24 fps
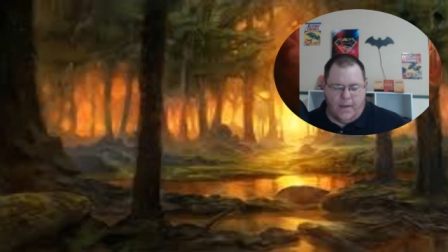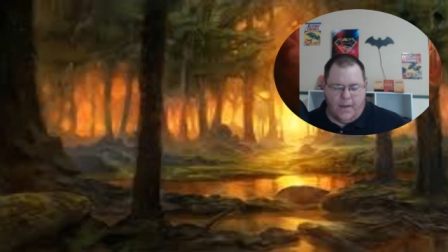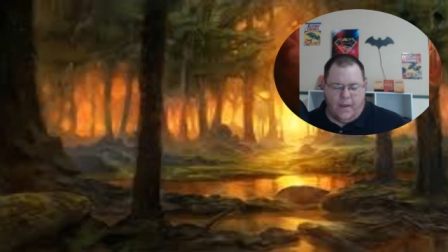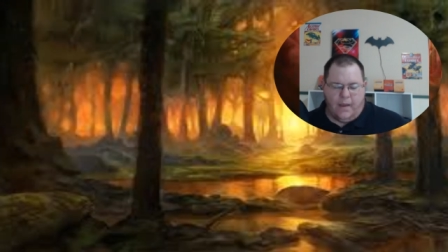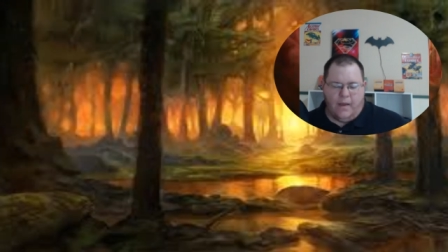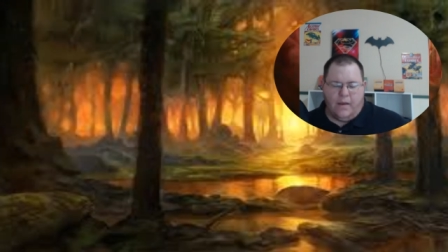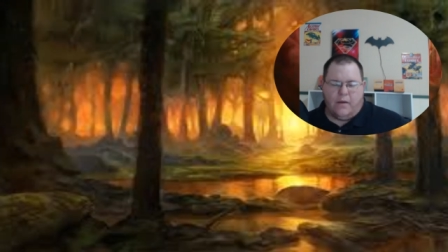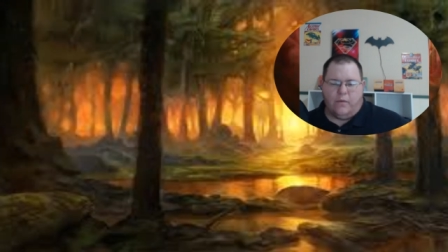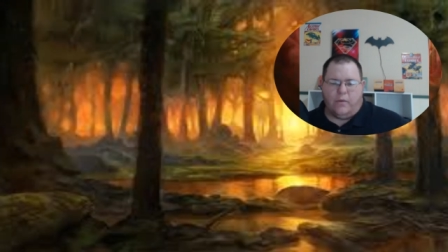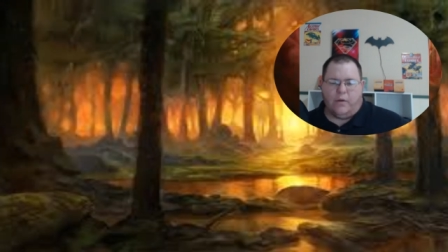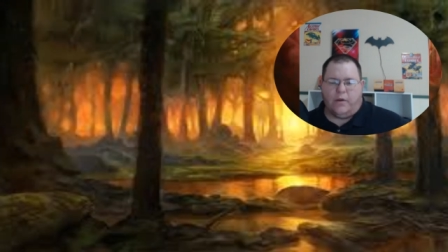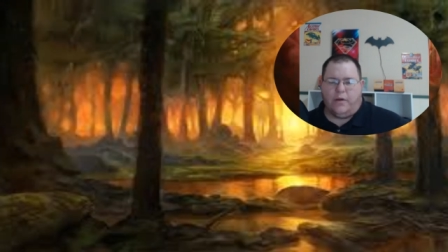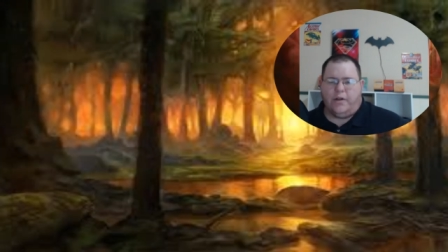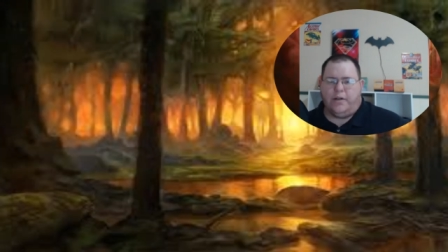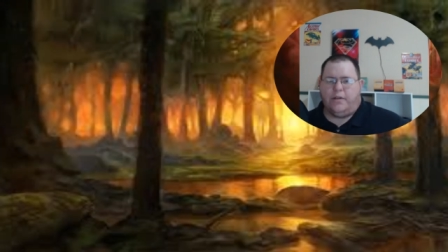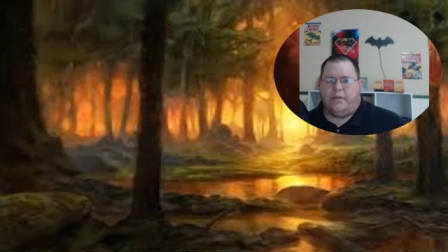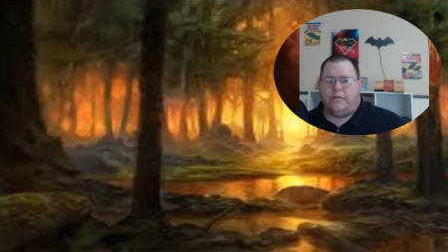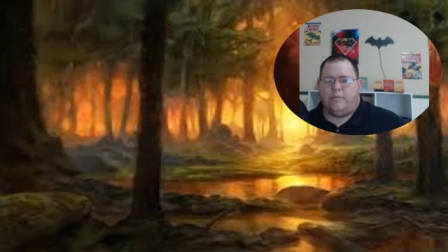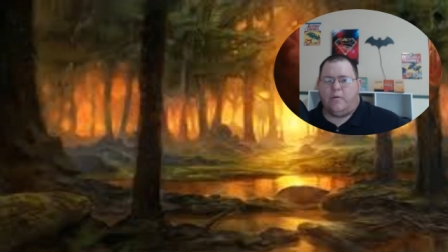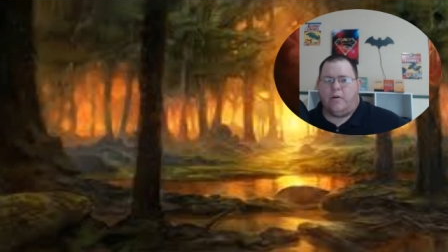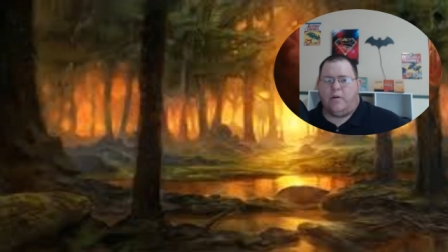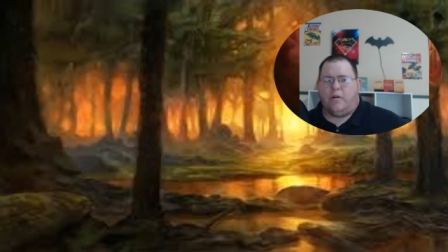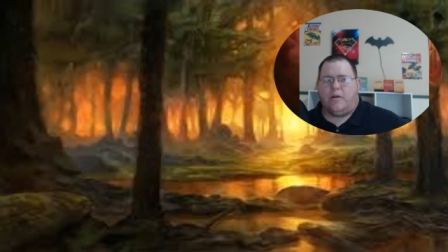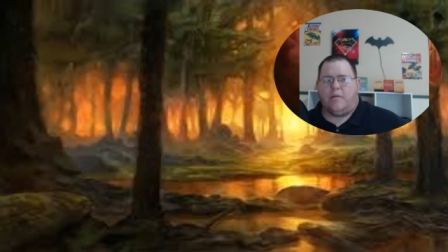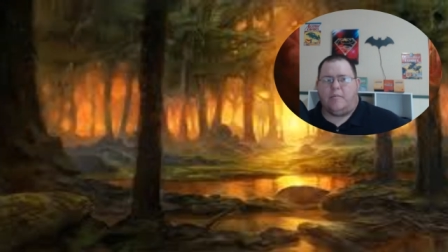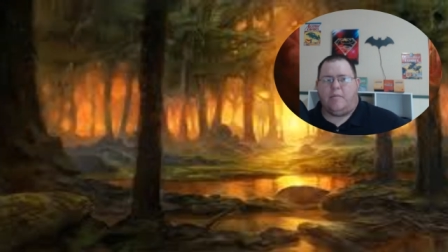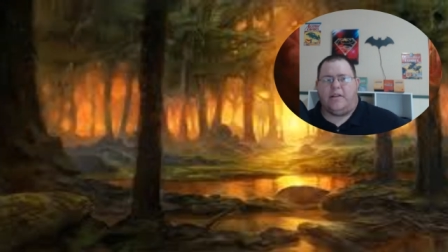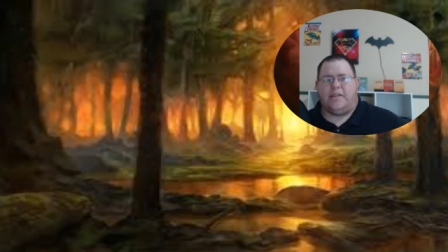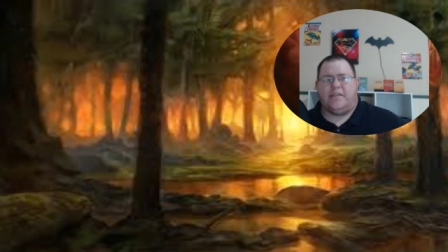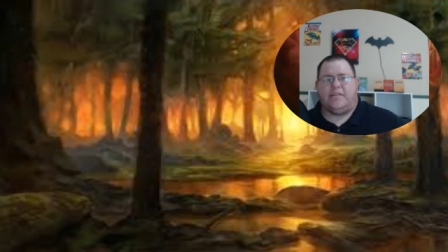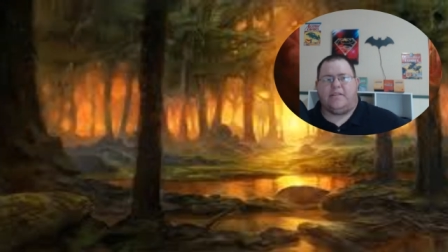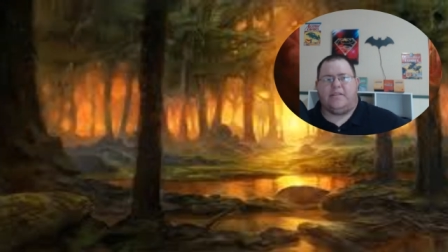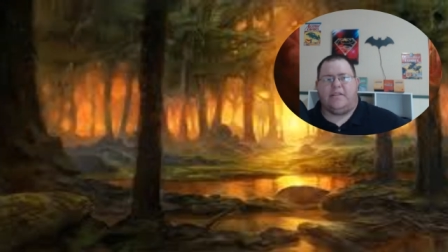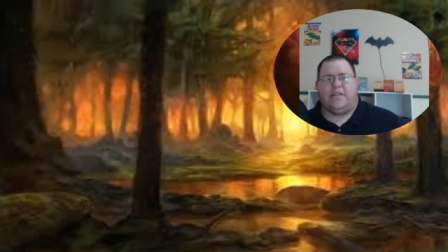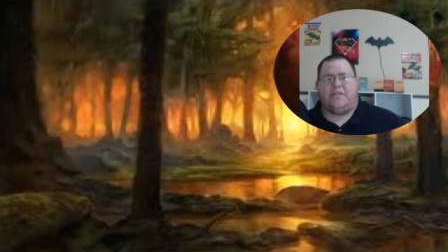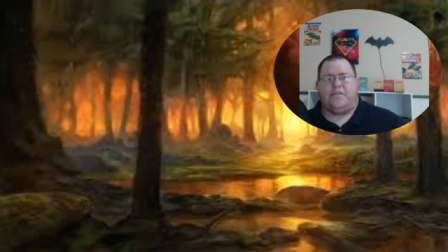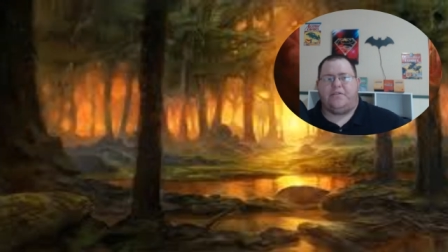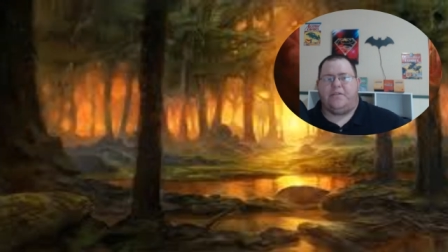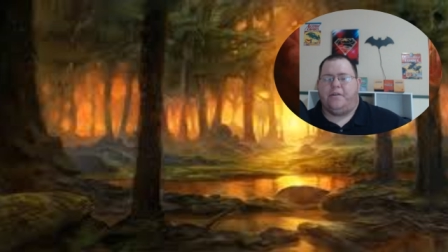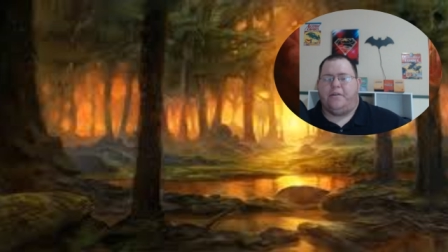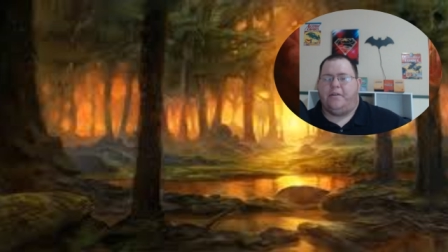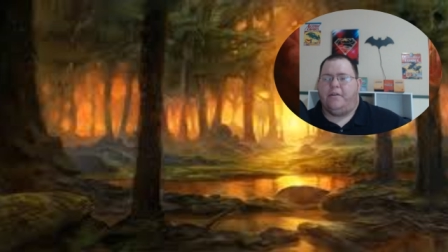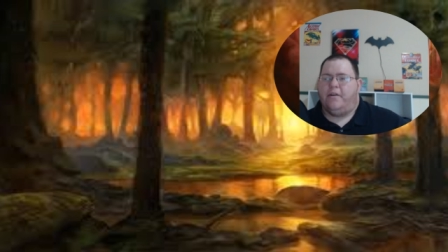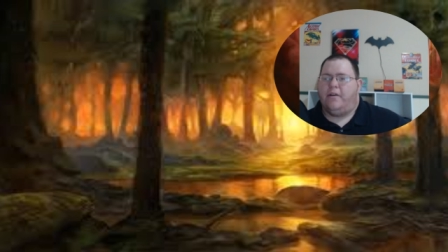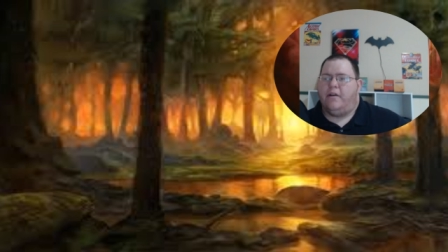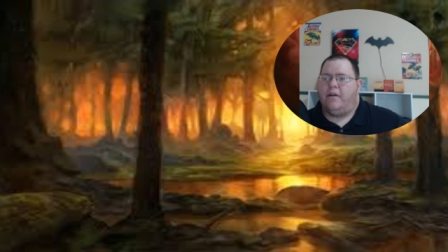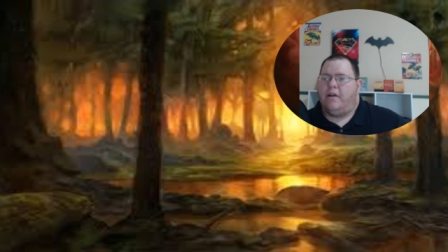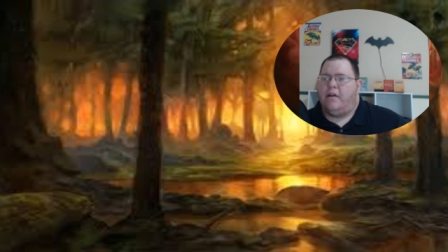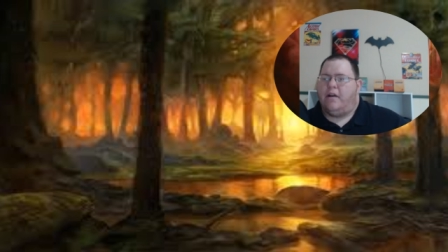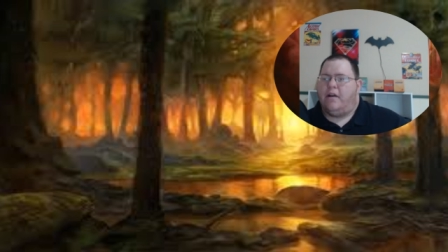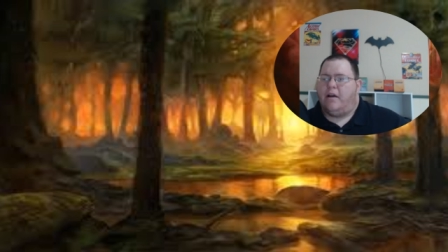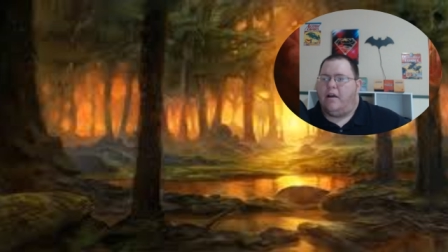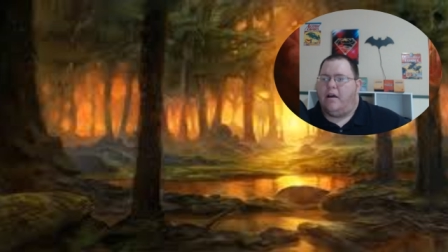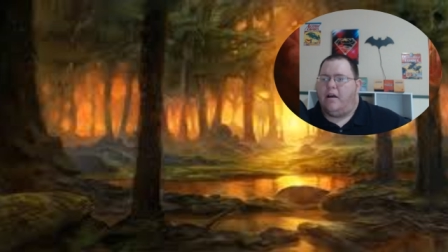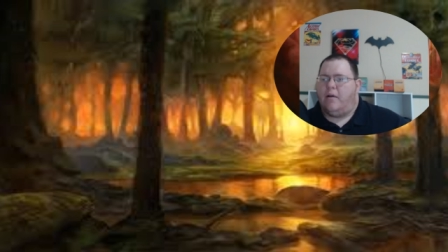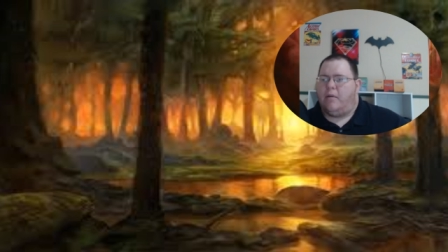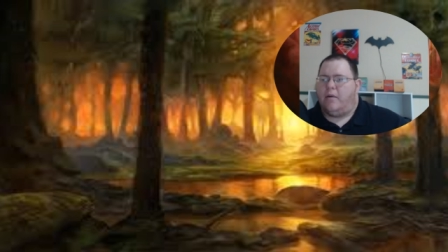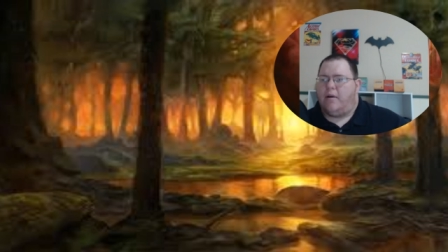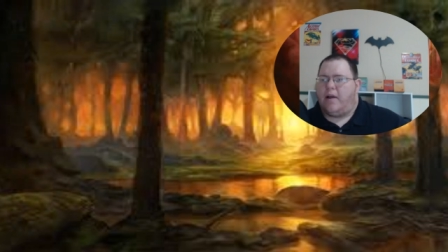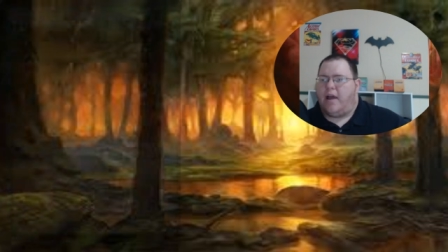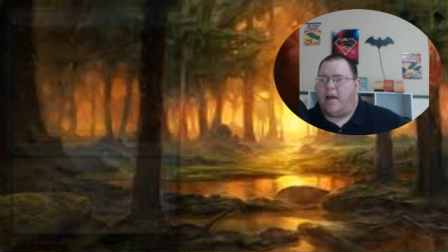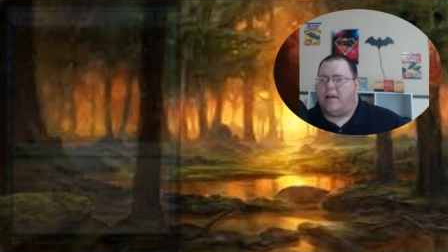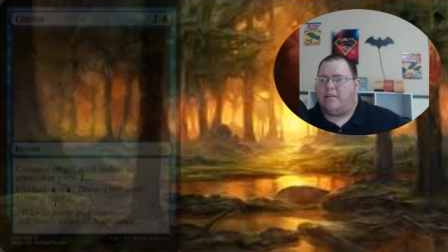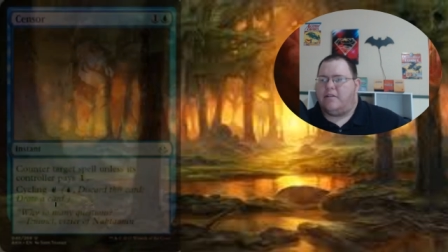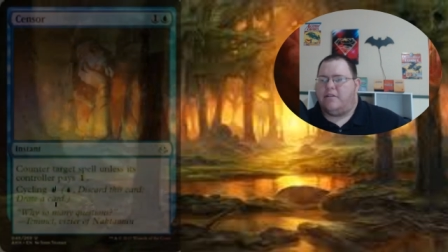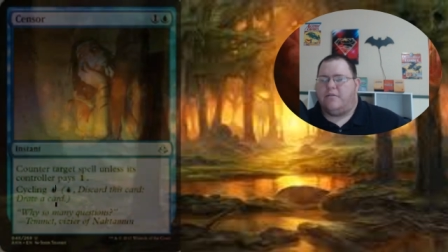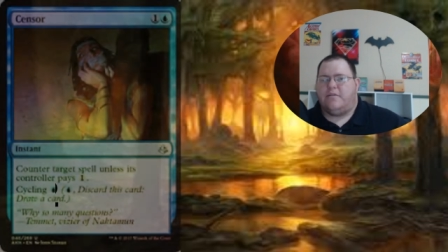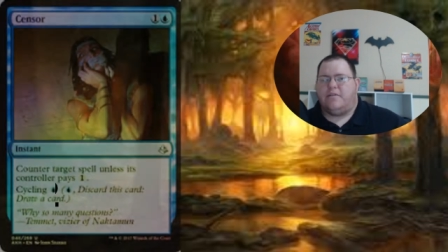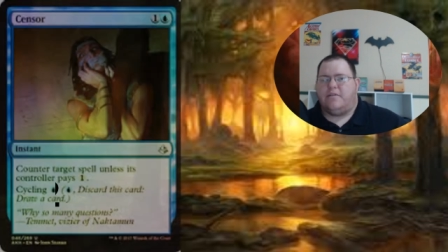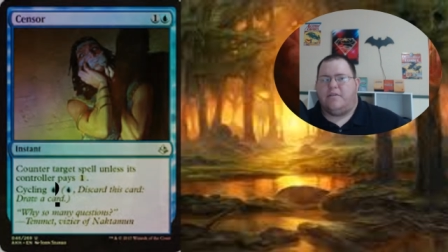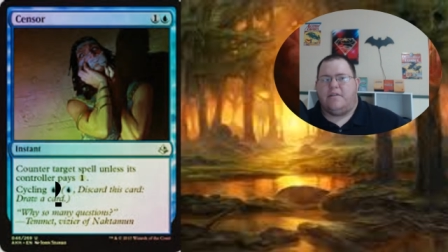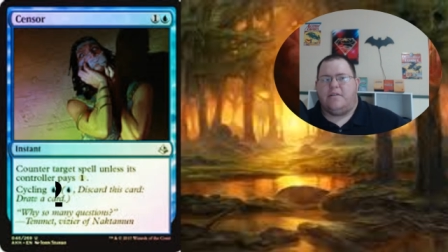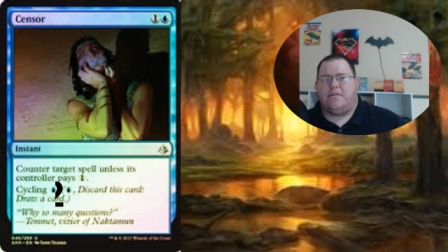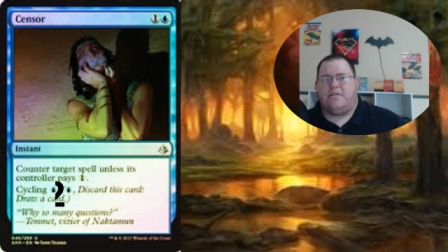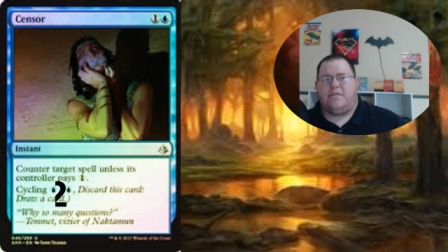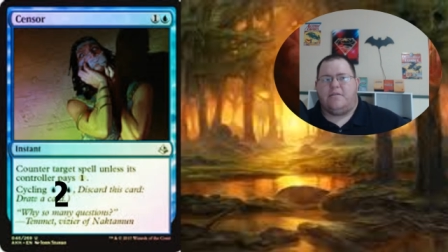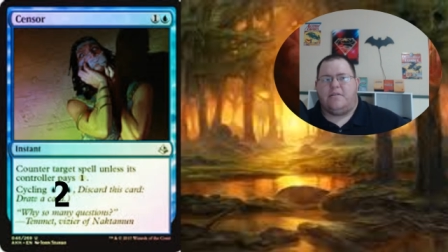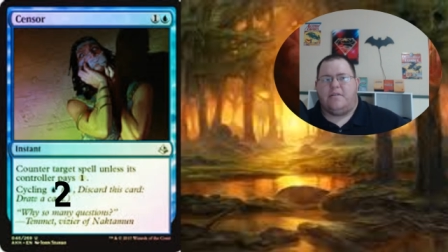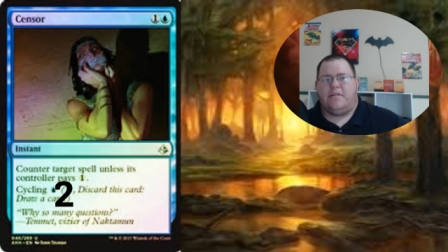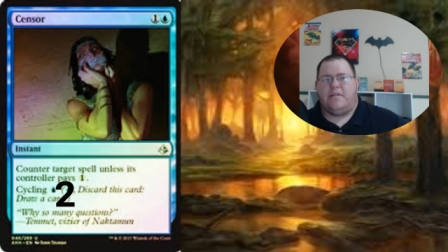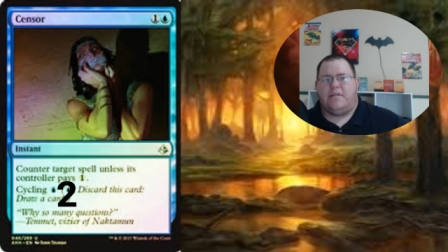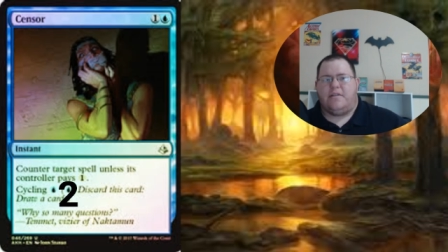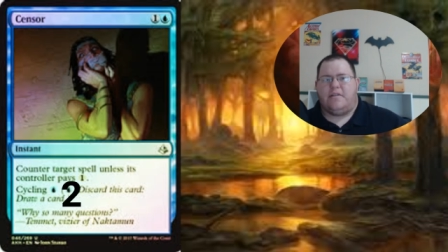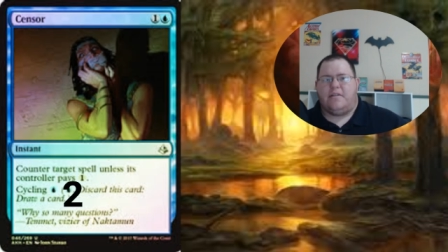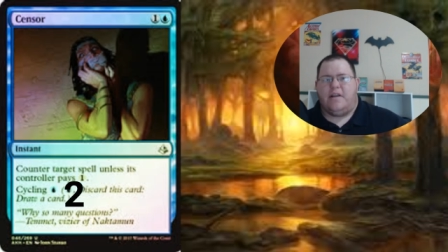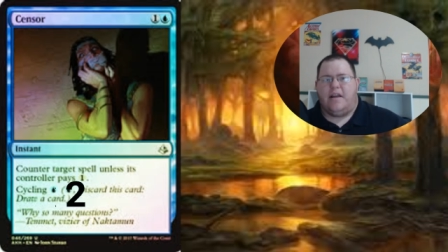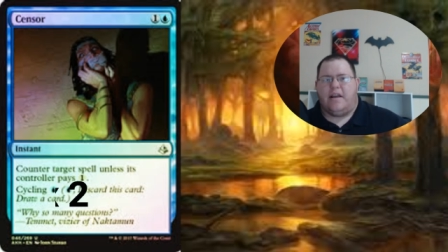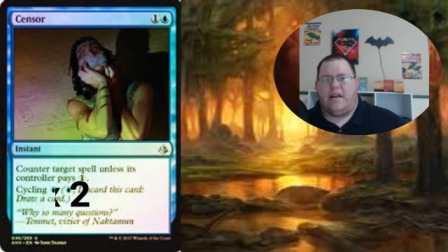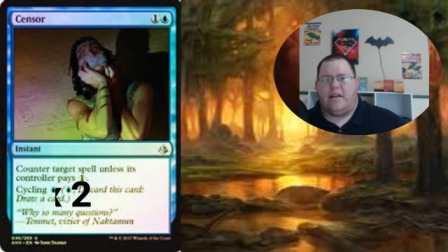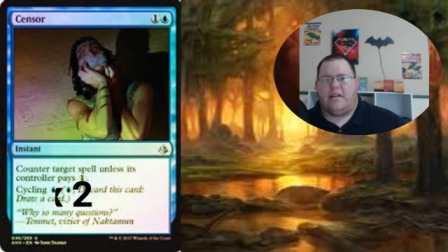We're gonna play Censor. We've got 2 Censors in this deck.